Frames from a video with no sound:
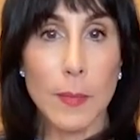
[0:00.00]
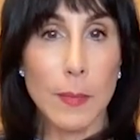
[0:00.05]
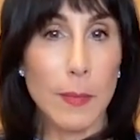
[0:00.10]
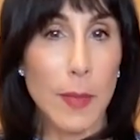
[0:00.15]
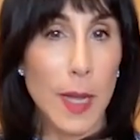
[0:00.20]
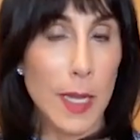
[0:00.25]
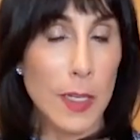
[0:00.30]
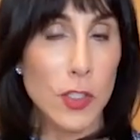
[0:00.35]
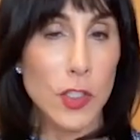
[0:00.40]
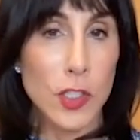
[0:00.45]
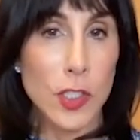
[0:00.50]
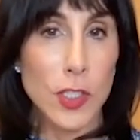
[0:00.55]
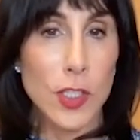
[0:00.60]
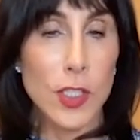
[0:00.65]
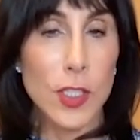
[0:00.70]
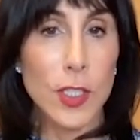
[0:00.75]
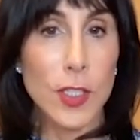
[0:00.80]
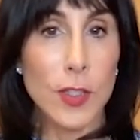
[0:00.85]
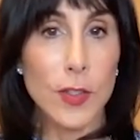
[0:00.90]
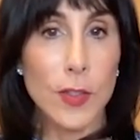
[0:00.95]
much
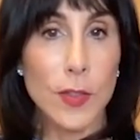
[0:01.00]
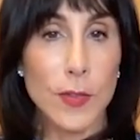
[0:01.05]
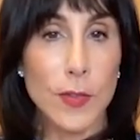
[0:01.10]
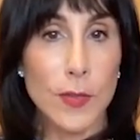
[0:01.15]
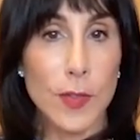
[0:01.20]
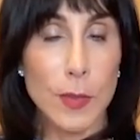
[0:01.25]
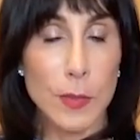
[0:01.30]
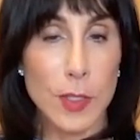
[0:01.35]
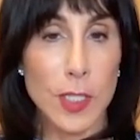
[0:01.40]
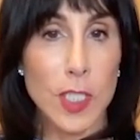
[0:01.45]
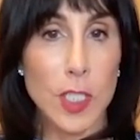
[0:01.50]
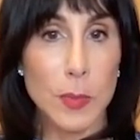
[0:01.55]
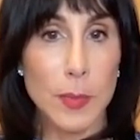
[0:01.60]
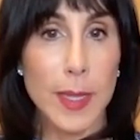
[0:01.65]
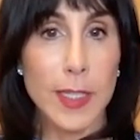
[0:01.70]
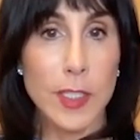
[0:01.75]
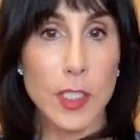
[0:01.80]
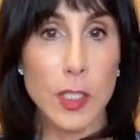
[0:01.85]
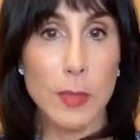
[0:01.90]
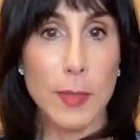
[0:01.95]
until it was
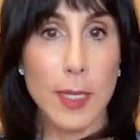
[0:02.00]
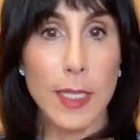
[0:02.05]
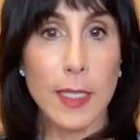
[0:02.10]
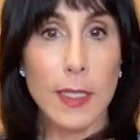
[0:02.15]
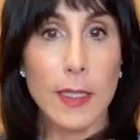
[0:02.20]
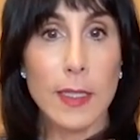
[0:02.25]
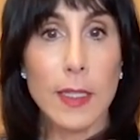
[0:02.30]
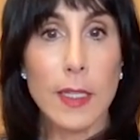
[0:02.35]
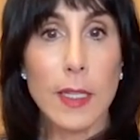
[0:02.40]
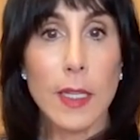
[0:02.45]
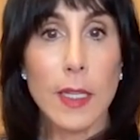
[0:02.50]
explained to me